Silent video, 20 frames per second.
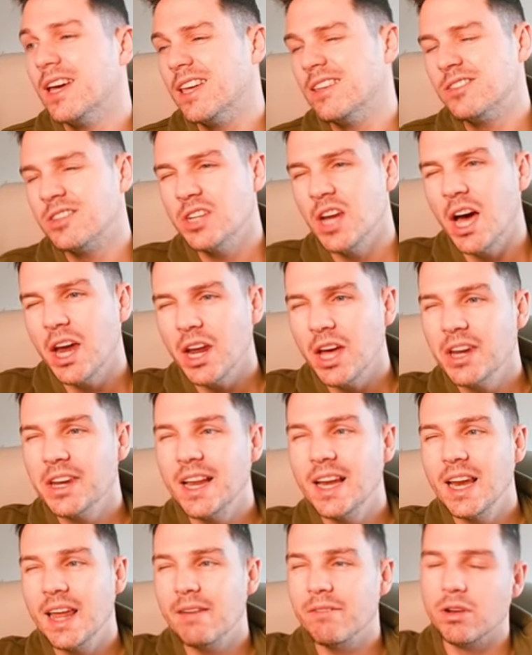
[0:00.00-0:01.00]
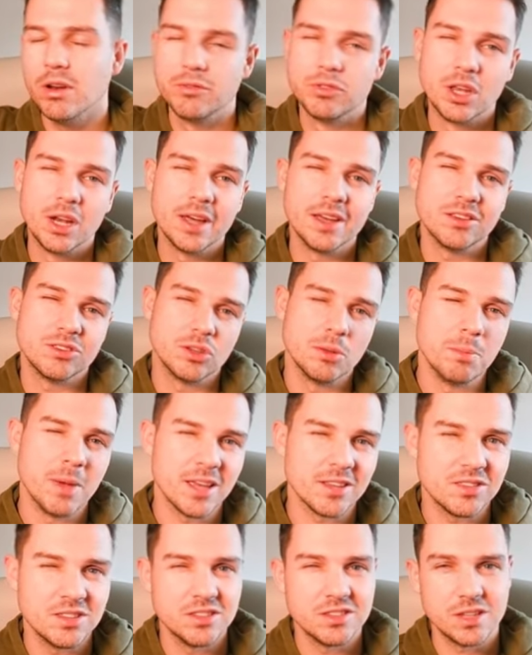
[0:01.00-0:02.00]
He's not on the level of the likes of
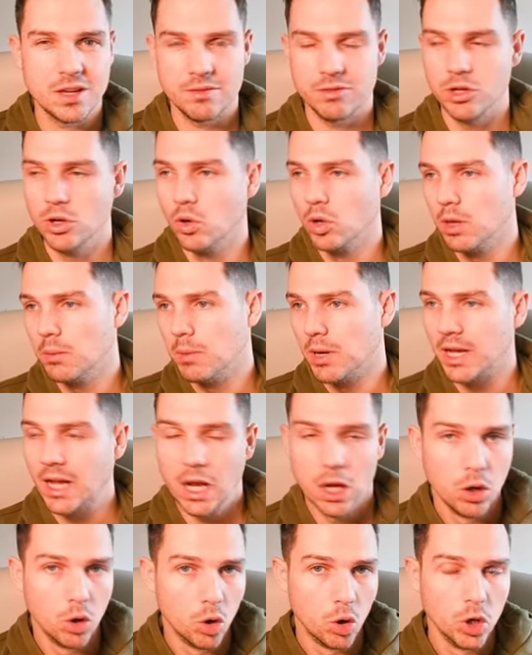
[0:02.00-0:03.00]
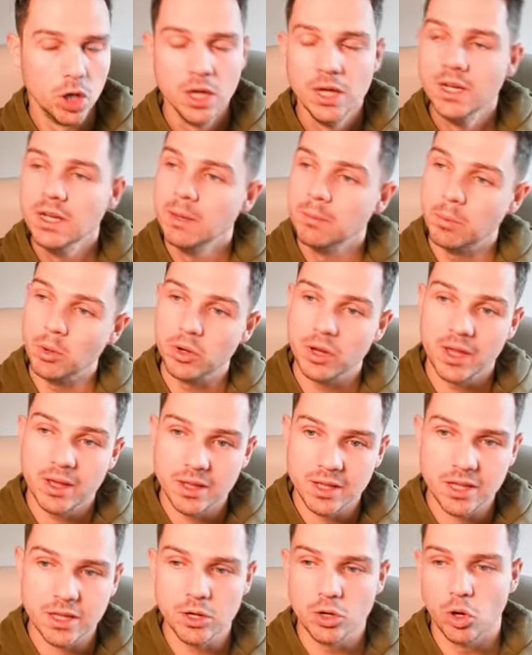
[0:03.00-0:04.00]
Messi, Saviola, Michael Owen, but,
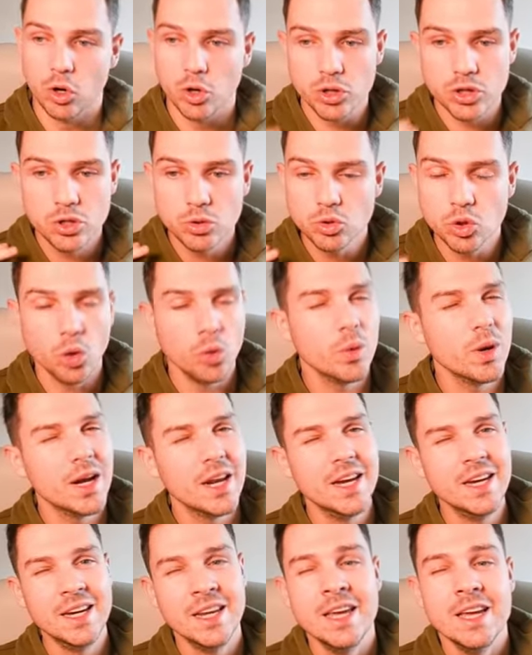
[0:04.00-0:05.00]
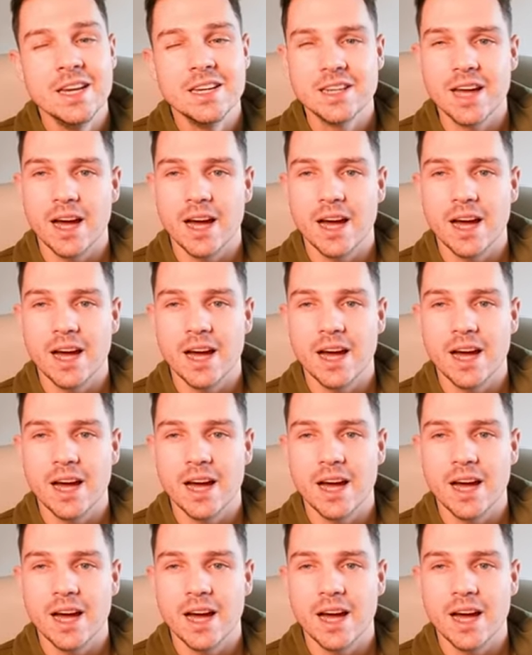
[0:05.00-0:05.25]
you know, you don't really need